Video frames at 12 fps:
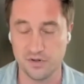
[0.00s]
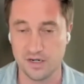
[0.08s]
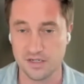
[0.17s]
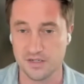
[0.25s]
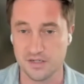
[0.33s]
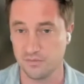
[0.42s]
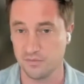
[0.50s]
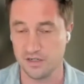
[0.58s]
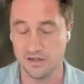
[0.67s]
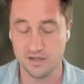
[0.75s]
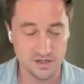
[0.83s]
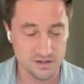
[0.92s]
processing, but
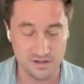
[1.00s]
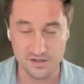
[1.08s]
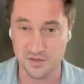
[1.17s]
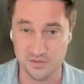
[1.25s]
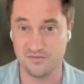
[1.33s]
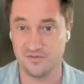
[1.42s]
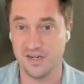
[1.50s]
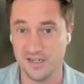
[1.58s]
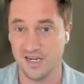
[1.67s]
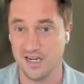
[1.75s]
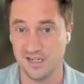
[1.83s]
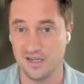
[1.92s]
it also
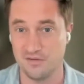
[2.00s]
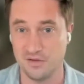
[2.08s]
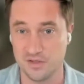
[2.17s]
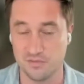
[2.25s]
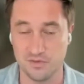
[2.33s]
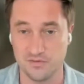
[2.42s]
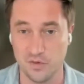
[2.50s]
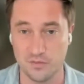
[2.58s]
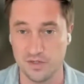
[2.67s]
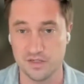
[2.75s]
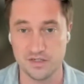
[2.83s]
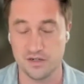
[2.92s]
very high levels of
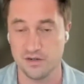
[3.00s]
performance.